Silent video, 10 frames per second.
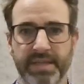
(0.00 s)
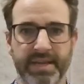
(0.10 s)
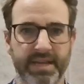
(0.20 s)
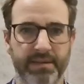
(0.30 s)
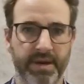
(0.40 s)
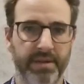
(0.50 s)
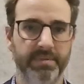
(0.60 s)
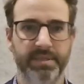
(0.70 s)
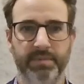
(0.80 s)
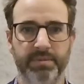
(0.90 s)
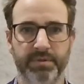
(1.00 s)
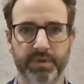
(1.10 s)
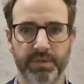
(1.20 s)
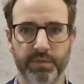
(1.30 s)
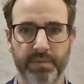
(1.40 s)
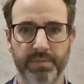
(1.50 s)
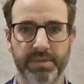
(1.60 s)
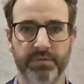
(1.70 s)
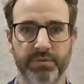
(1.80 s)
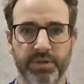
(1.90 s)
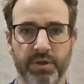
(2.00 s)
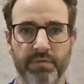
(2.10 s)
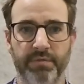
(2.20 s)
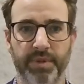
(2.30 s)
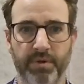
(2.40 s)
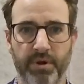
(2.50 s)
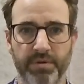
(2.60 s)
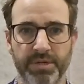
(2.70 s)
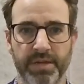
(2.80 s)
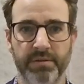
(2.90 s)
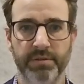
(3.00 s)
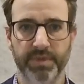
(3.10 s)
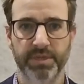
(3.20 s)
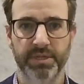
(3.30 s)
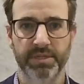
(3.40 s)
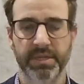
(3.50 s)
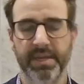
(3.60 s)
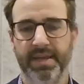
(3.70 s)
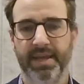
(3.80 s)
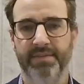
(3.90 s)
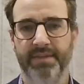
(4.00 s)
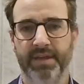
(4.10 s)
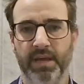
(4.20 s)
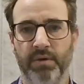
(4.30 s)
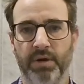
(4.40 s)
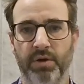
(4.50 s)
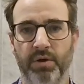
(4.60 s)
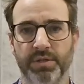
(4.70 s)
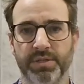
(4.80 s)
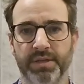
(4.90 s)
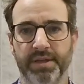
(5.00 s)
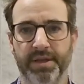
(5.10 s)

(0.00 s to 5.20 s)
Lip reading: They get around somewhere between 20% or so from their own channels, which is at that lower cost.